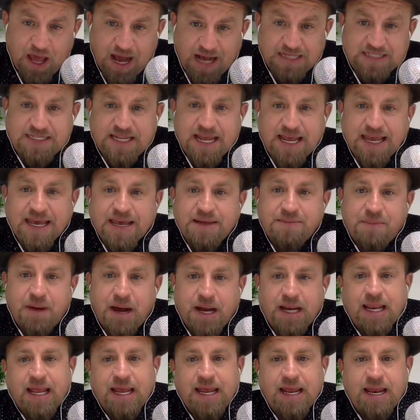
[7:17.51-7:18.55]
I stay in
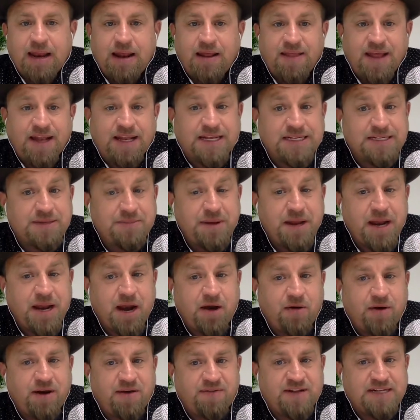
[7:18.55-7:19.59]
my lane. That doesn't mean I
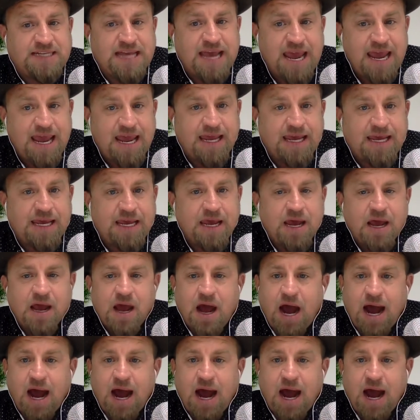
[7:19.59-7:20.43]
don't have a take.